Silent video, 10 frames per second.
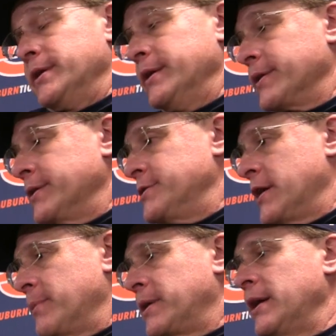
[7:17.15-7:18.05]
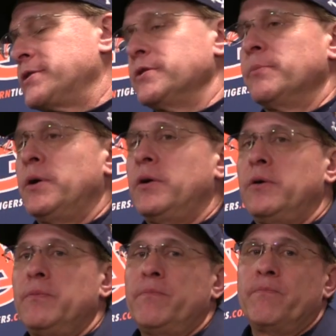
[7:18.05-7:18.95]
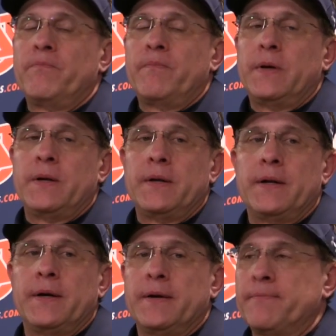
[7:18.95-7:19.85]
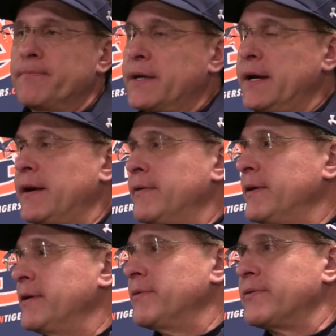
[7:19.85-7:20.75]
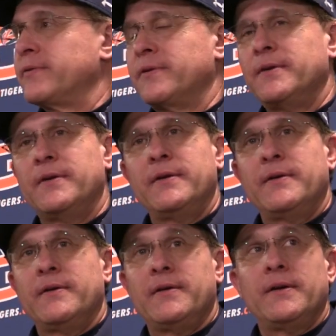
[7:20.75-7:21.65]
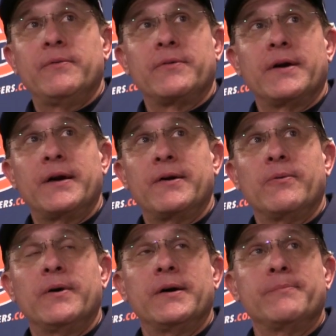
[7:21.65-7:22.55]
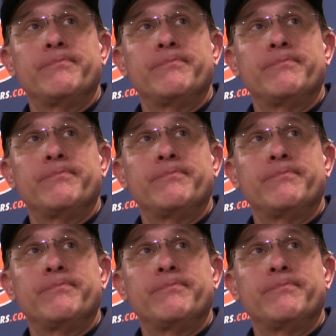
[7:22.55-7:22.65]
He did a good job catching the ball, and it was a hair away.